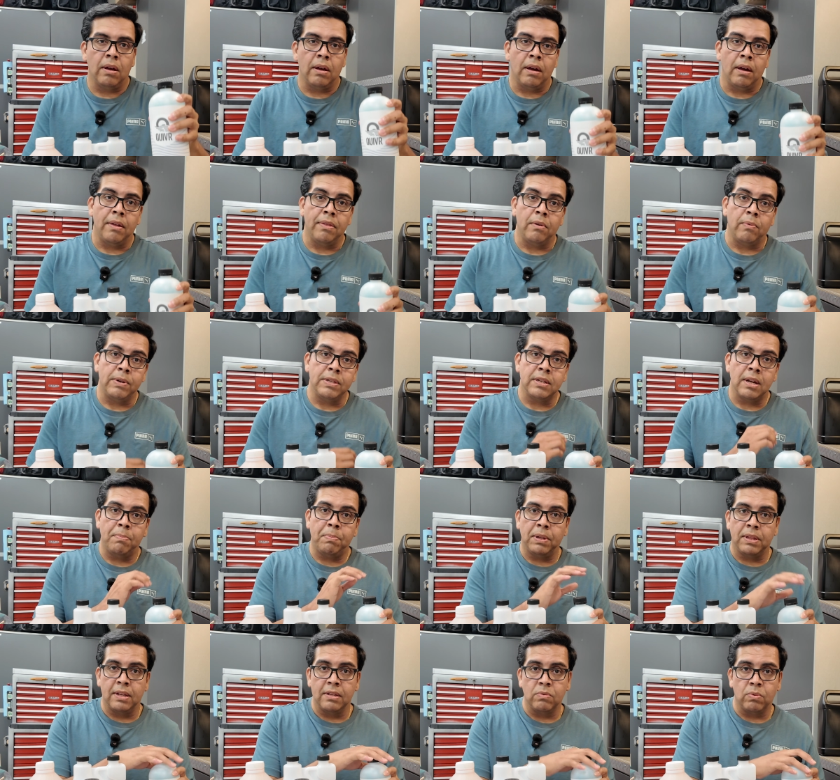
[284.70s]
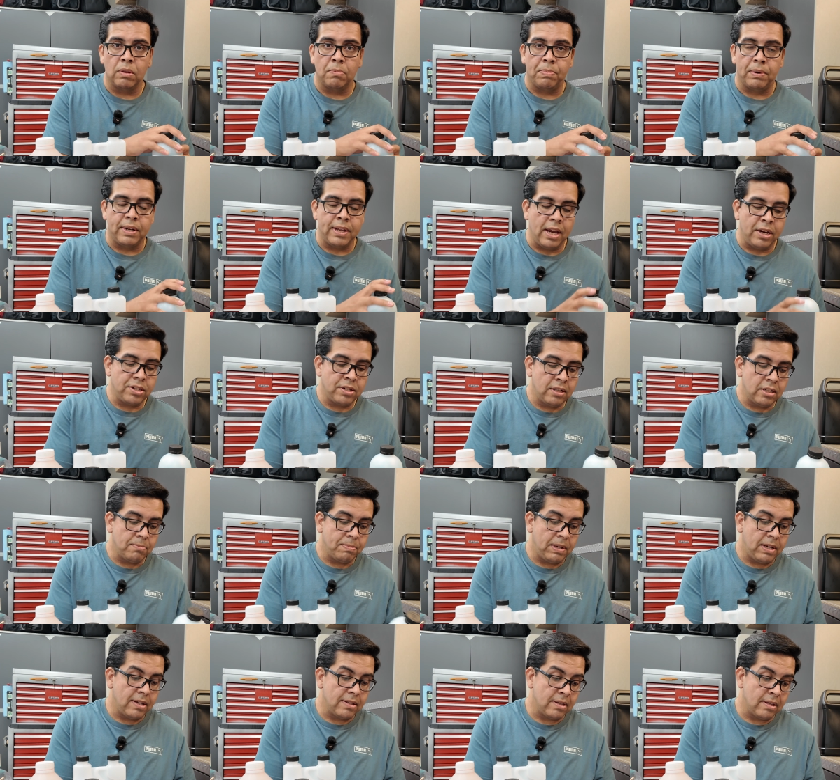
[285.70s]
The reason I put this with protection is
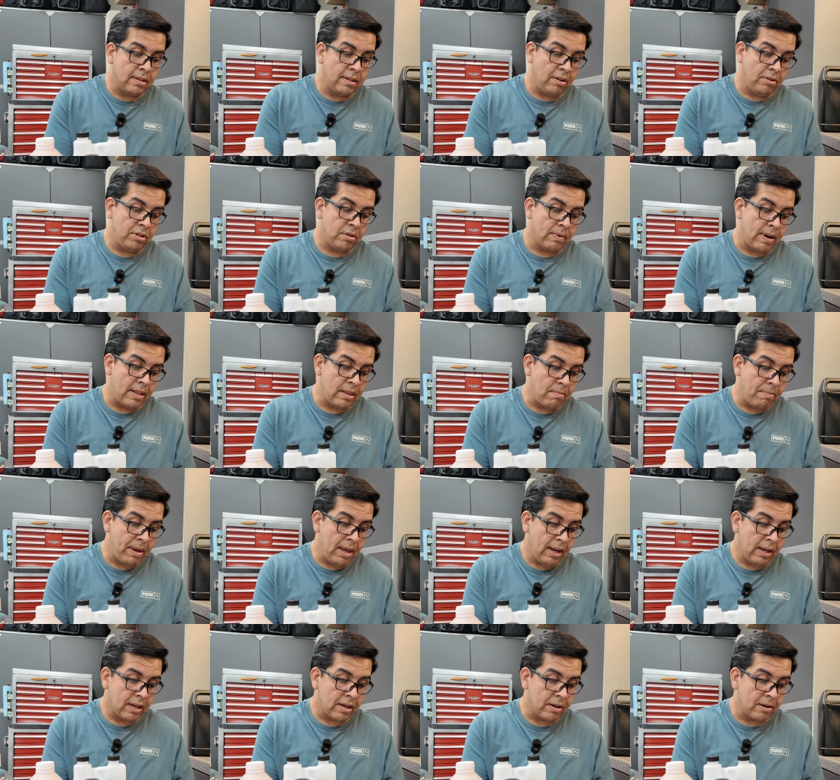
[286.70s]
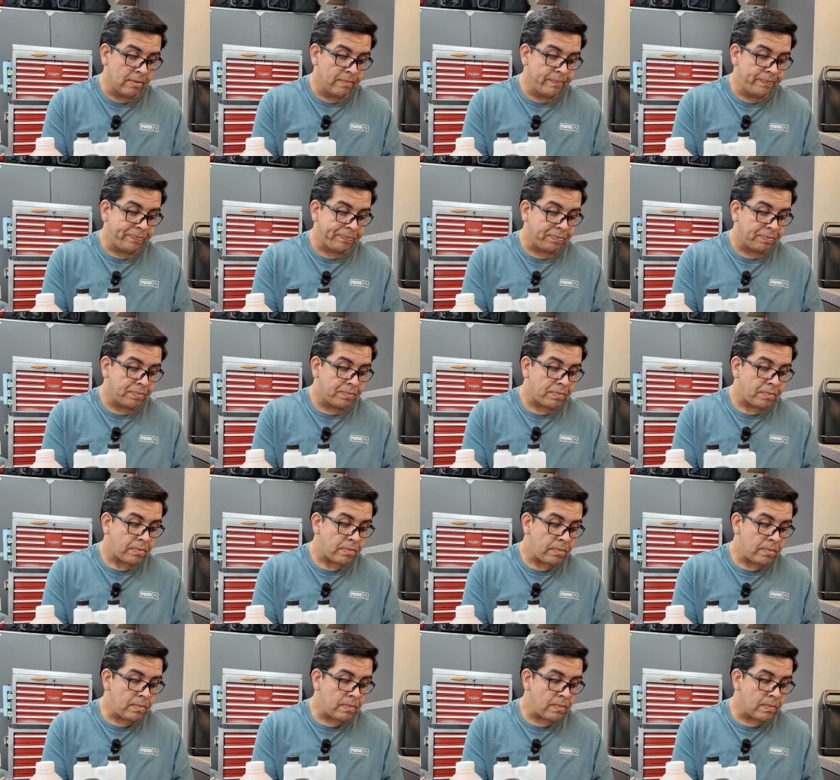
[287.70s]
because it tells you right in the back here,
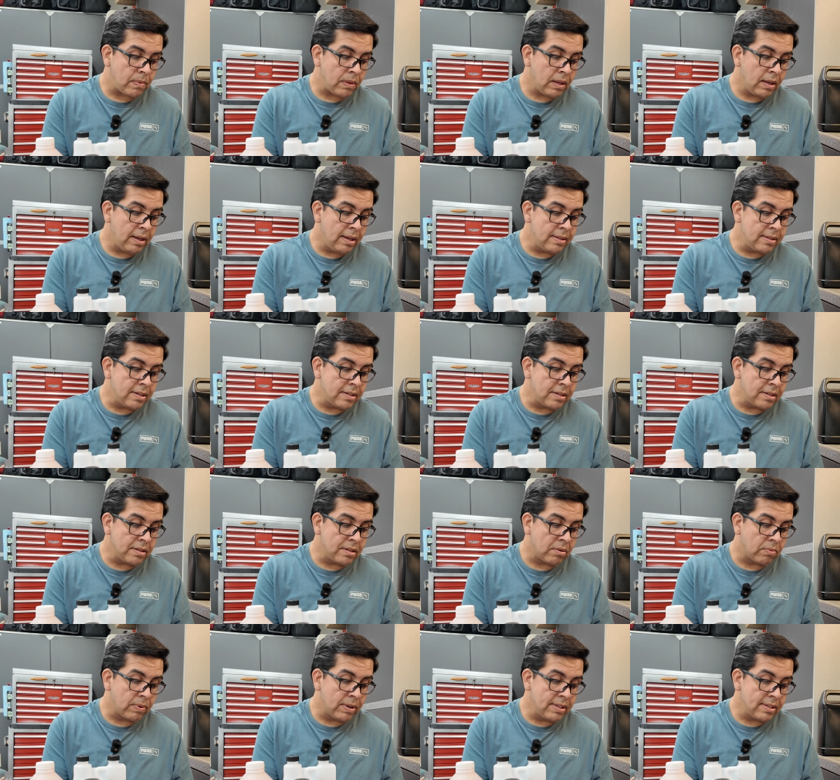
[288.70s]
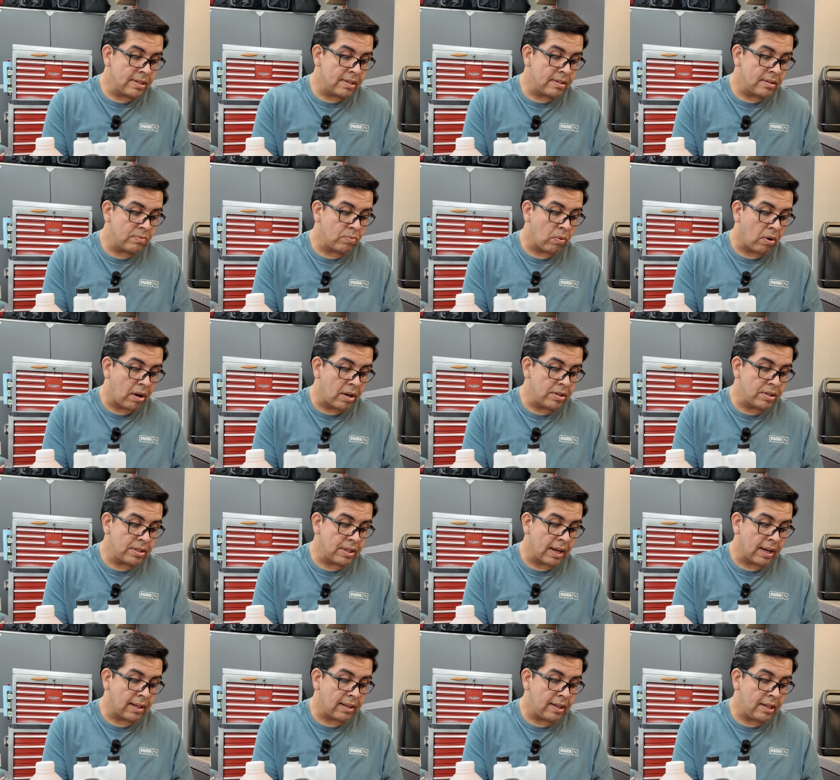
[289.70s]
it says it's a rinseless wash
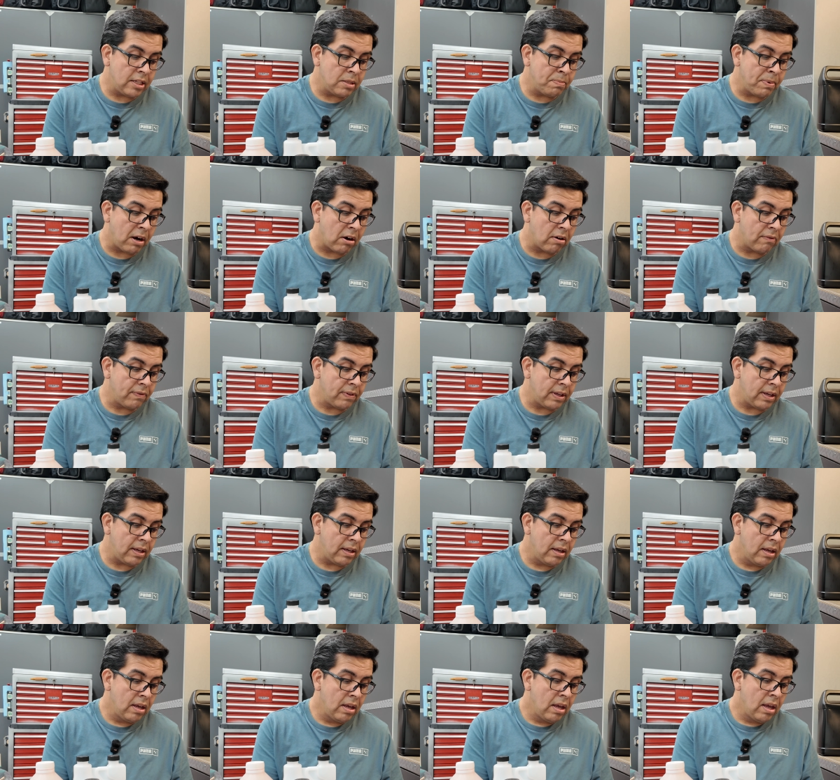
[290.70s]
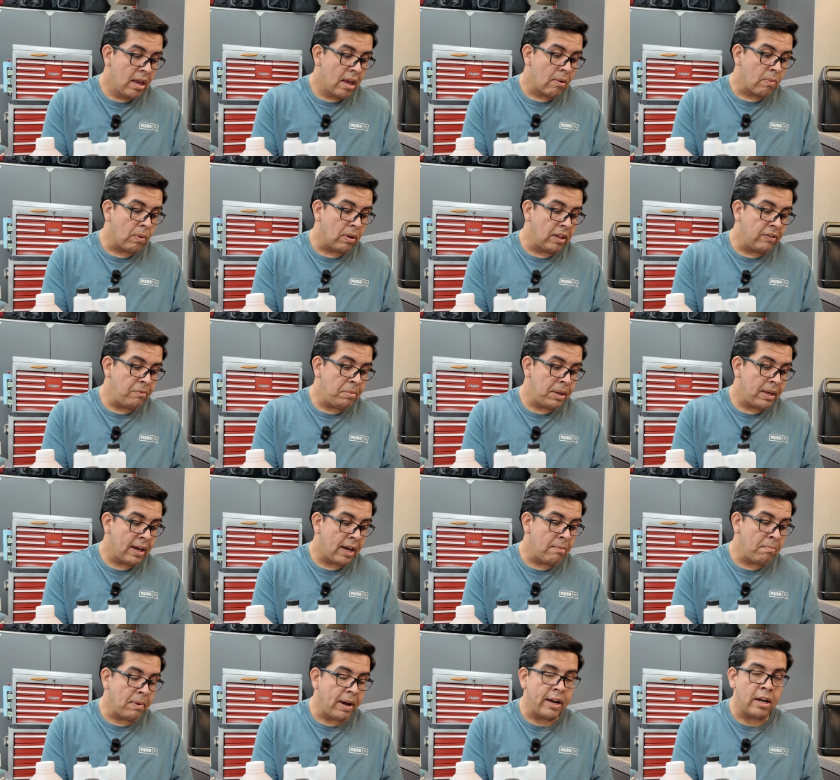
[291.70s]
that cleans powerfully while leaving
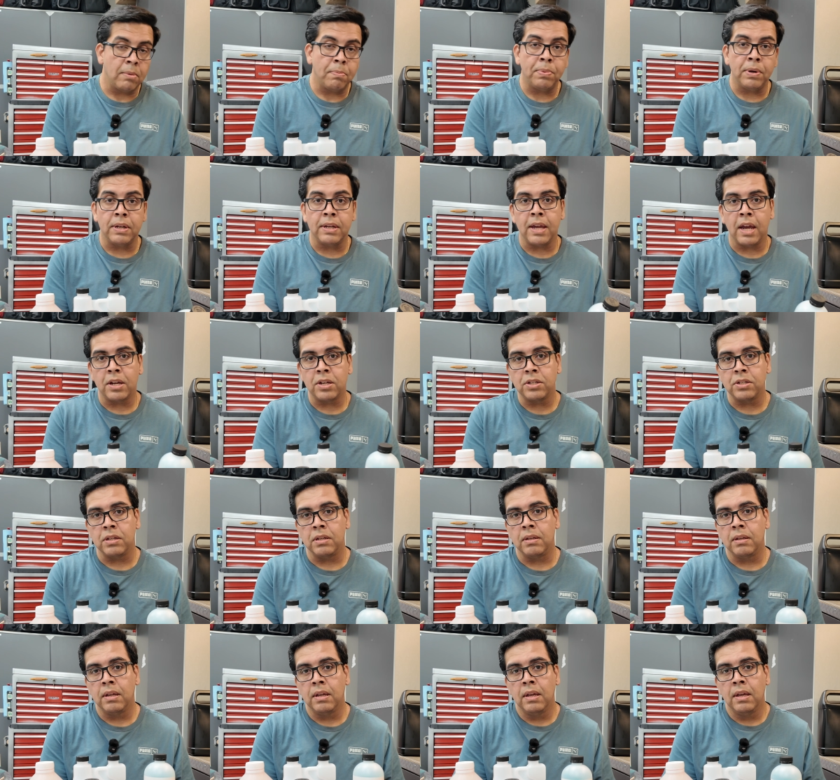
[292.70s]
behind minor protection.